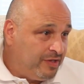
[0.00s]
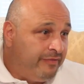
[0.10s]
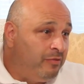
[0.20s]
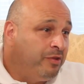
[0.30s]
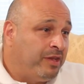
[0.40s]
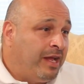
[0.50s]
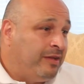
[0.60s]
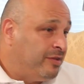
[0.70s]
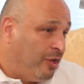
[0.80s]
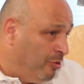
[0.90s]
even with an
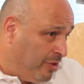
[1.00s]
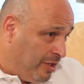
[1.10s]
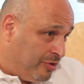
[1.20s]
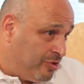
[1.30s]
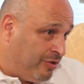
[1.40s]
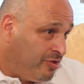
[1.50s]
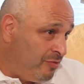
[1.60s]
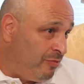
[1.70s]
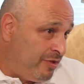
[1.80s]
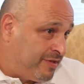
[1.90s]
Antiochian church at
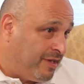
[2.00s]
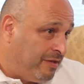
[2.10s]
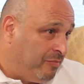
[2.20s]
one time.